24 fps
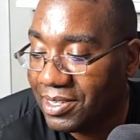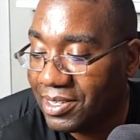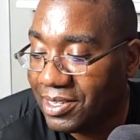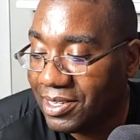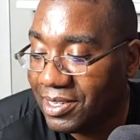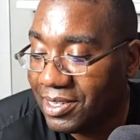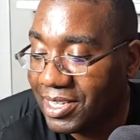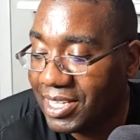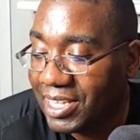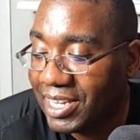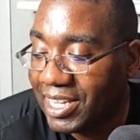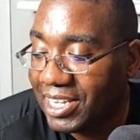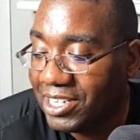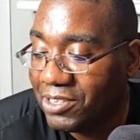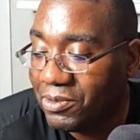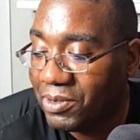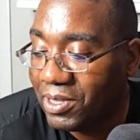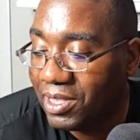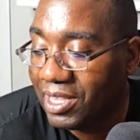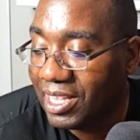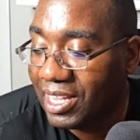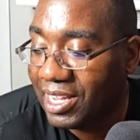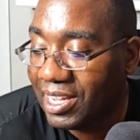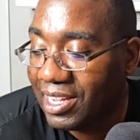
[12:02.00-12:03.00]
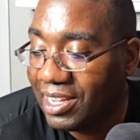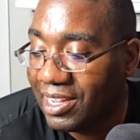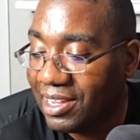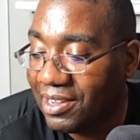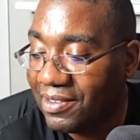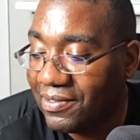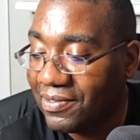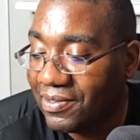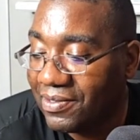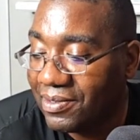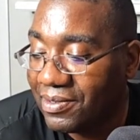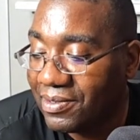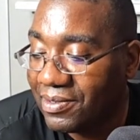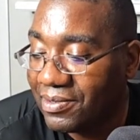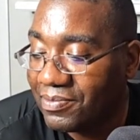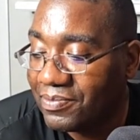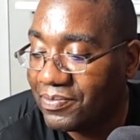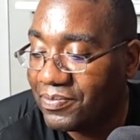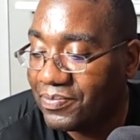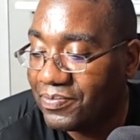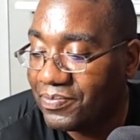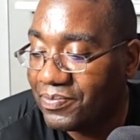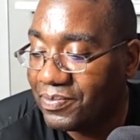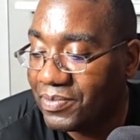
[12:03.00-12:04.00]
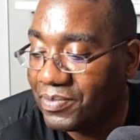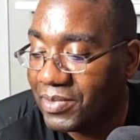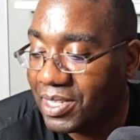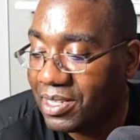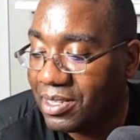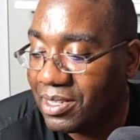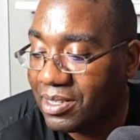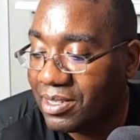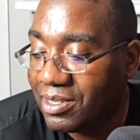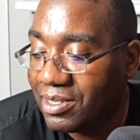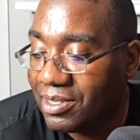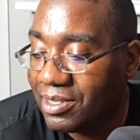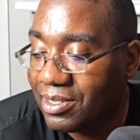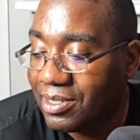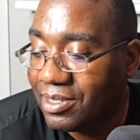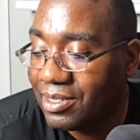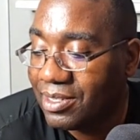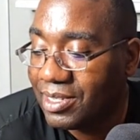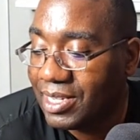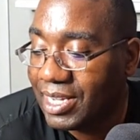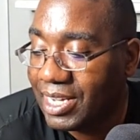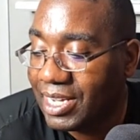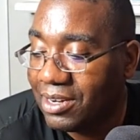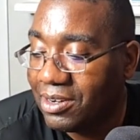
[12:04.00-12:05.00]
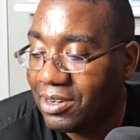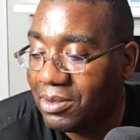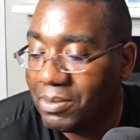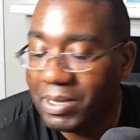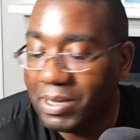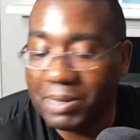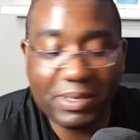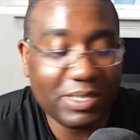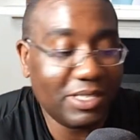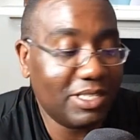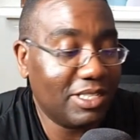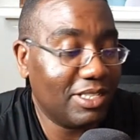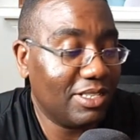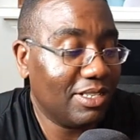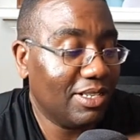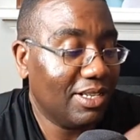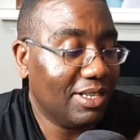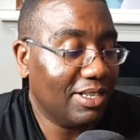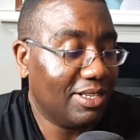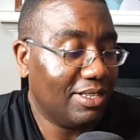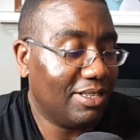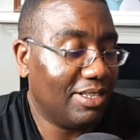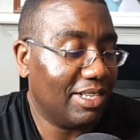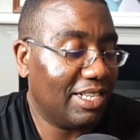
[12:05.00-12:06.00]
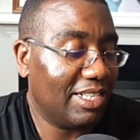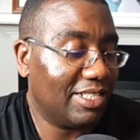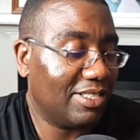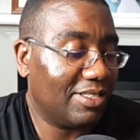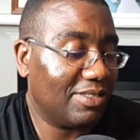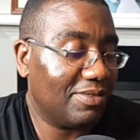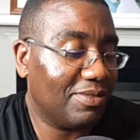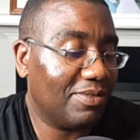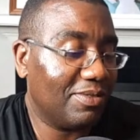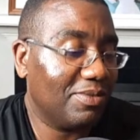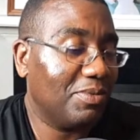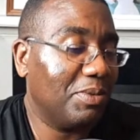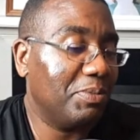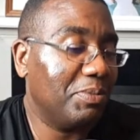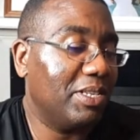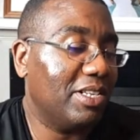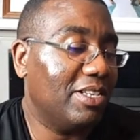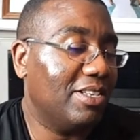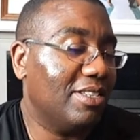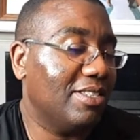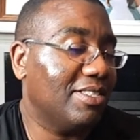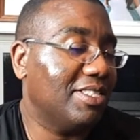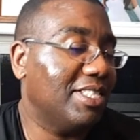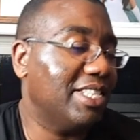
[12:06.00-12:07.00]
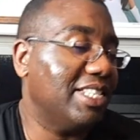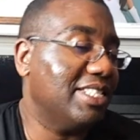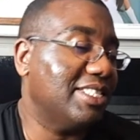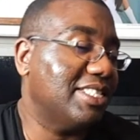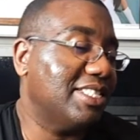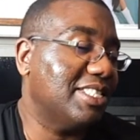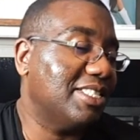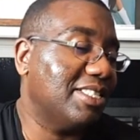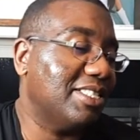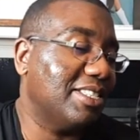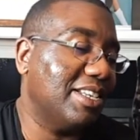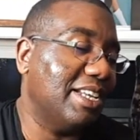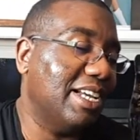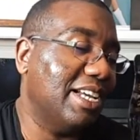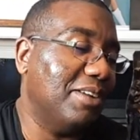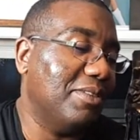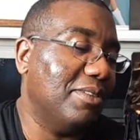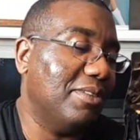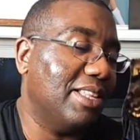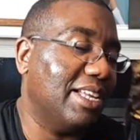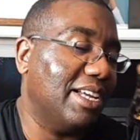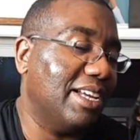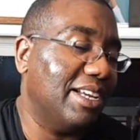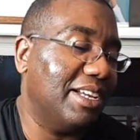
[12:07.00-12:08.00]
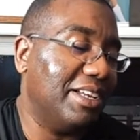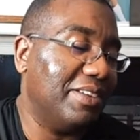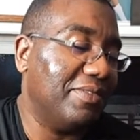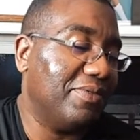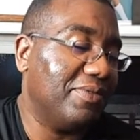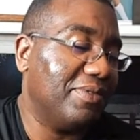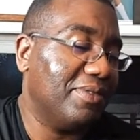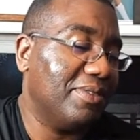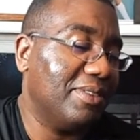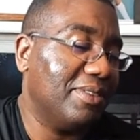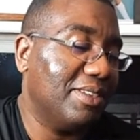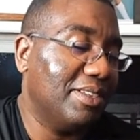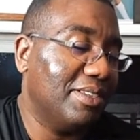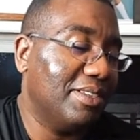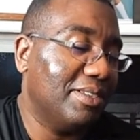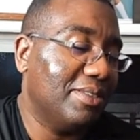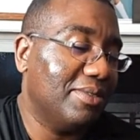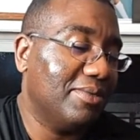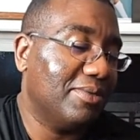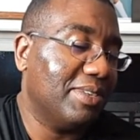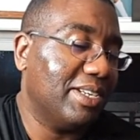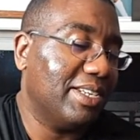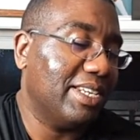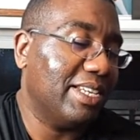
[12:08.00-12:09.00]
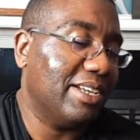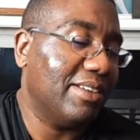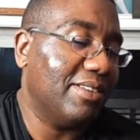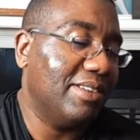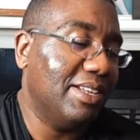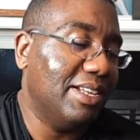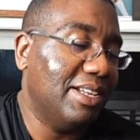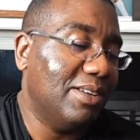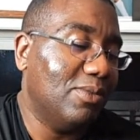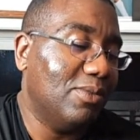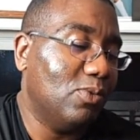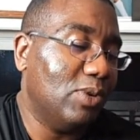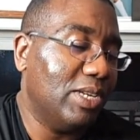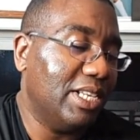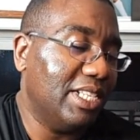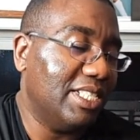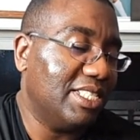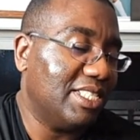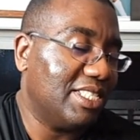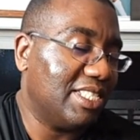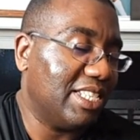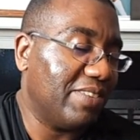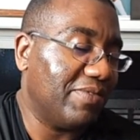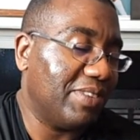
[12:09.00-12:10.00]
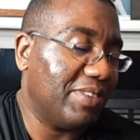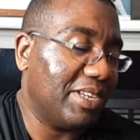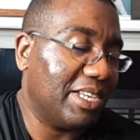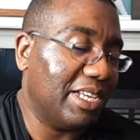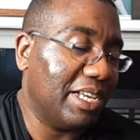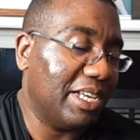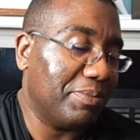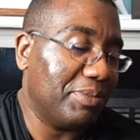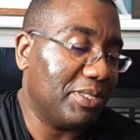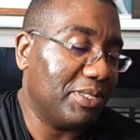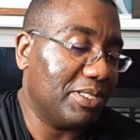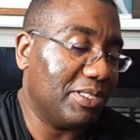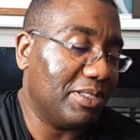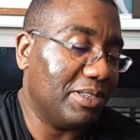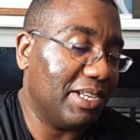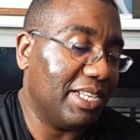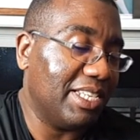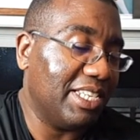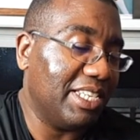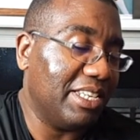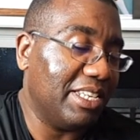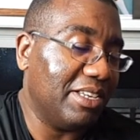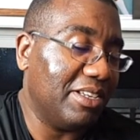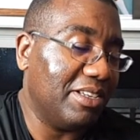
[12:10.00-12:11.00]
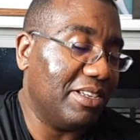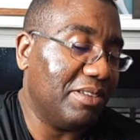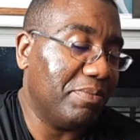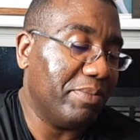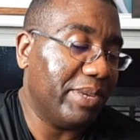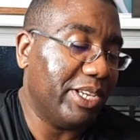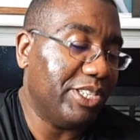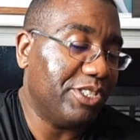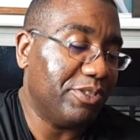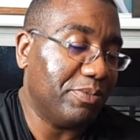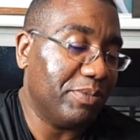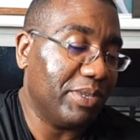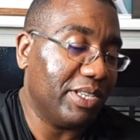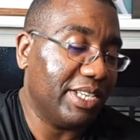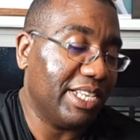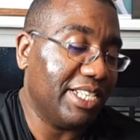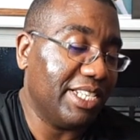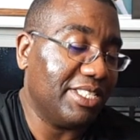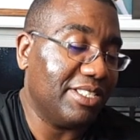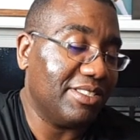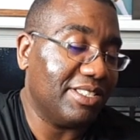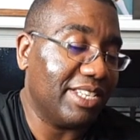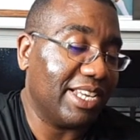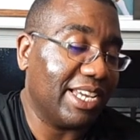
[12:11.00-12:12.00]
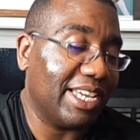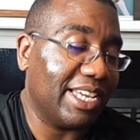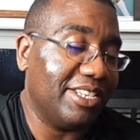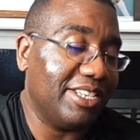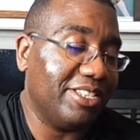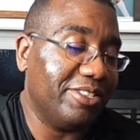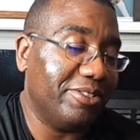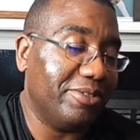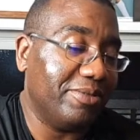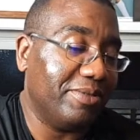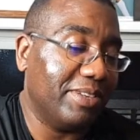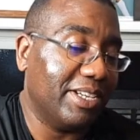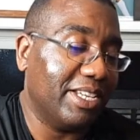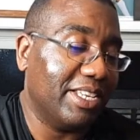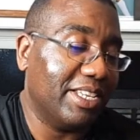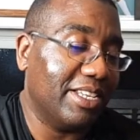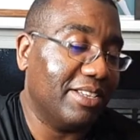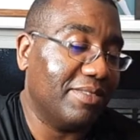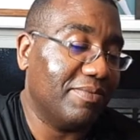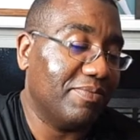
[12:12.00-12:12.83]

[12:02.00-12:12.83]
Can I do it live? Hmm. I don't know. Maybe you, you guys want me to test this out live right now. What is seven cups though? I need a good measurement. That's something I got to do. I gotta,